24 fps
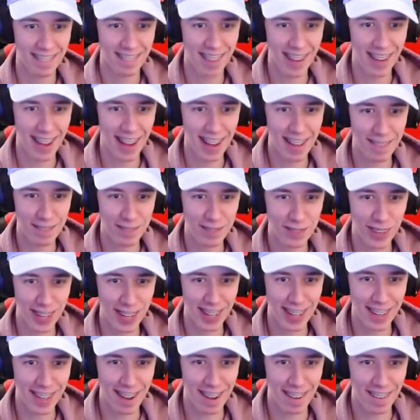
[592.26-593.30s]
Why the f
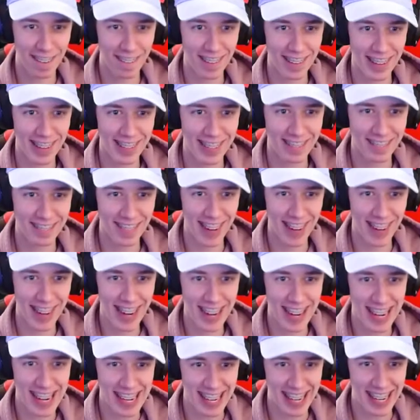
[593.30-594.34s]
that always
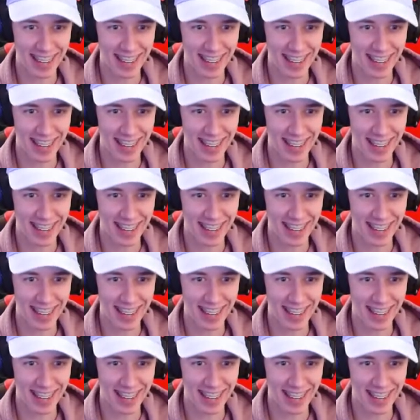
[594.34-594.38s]
me?